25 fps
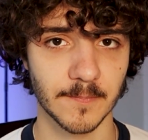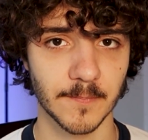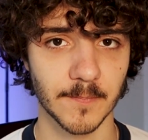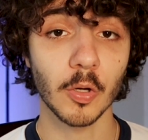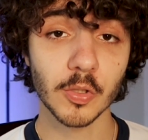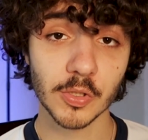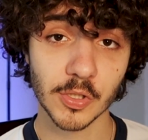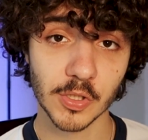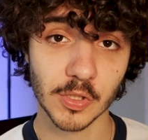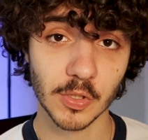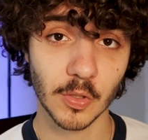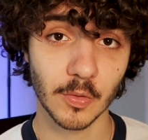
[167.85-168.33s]

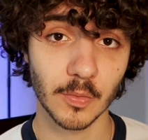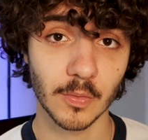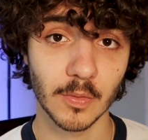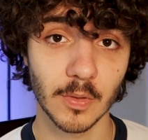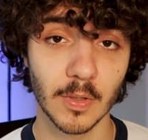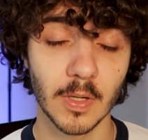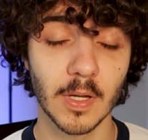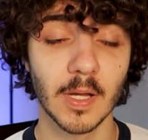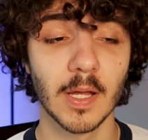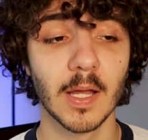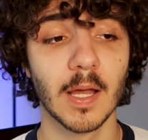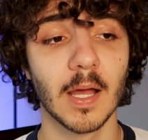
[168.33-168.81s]
Also,
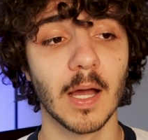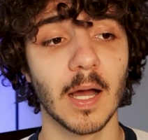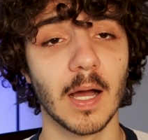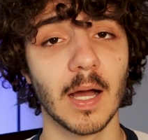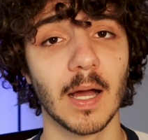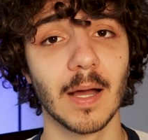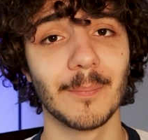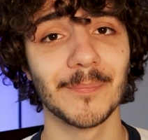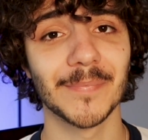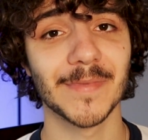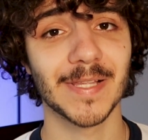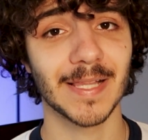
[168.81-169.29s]

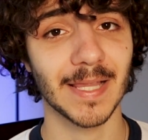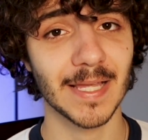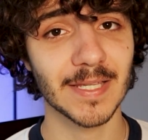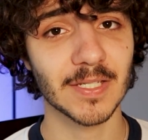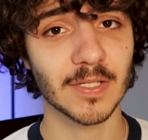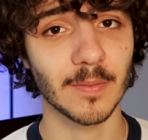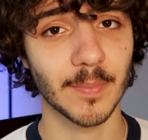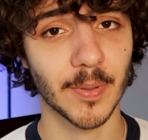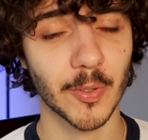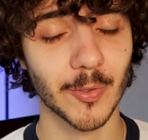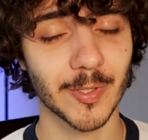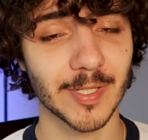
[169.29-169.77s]
class
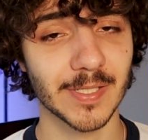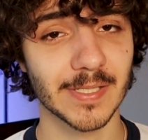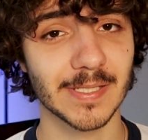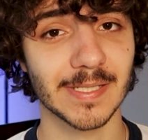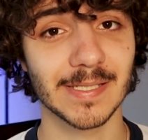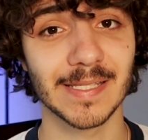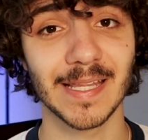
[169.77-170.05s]
components,